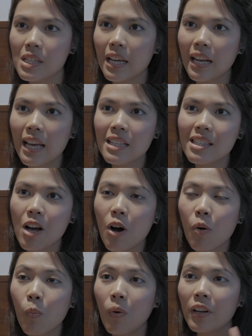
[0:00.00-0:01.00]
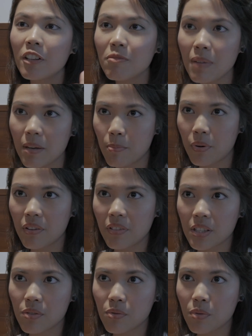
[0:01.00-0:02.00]
And I saw one of my
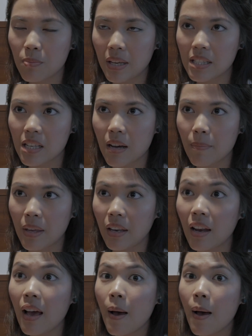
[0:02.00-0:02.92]
previous roommates come in,